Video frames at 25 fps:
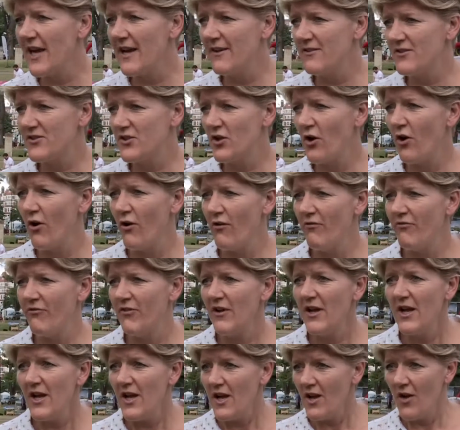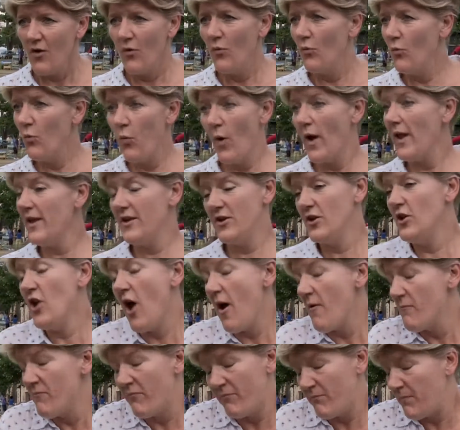out of one, you
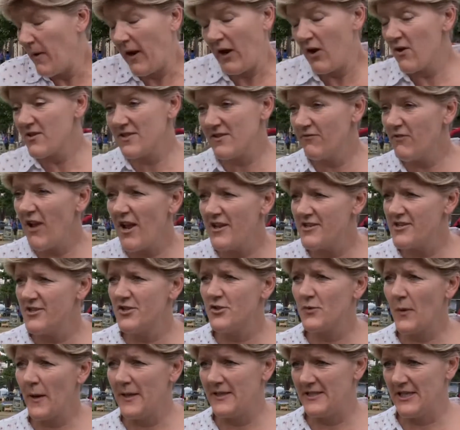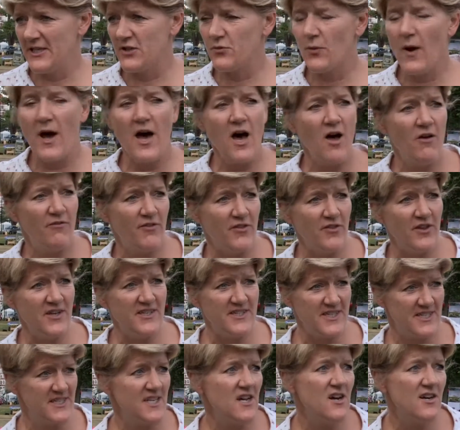know, because of London 2012 and the
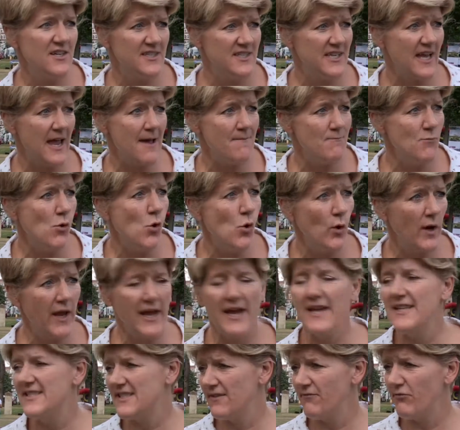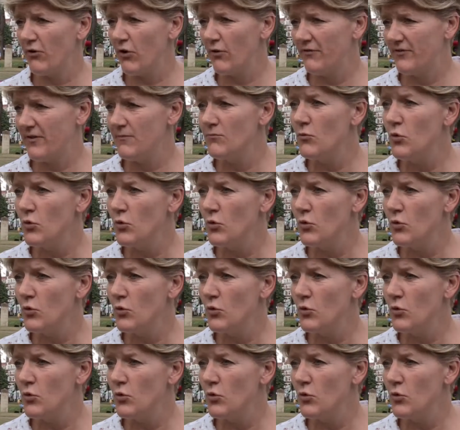desire to get more kids involved in